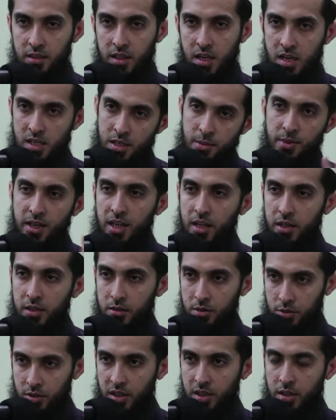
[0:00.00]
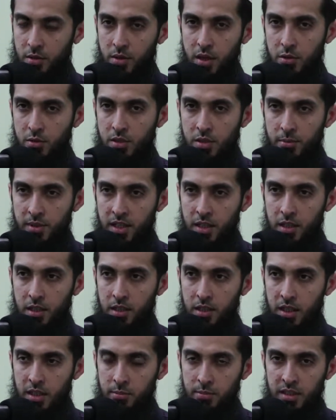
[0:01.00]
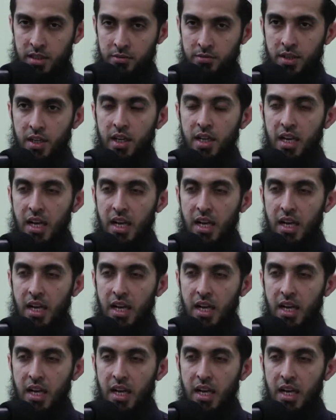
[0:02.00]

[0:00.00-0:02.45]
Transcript: Al-Jama'ah, okay, Rawahu Jama'ah, I believe.